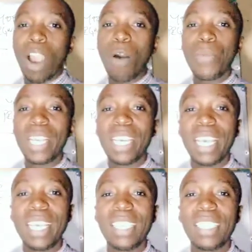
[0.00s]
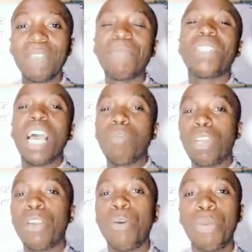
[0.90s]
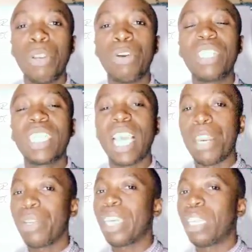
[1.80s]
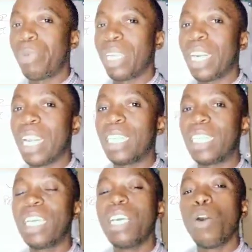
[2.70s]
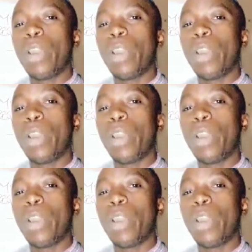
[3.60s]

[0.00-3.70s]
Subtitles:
at how many days after your periods can you get pregnant,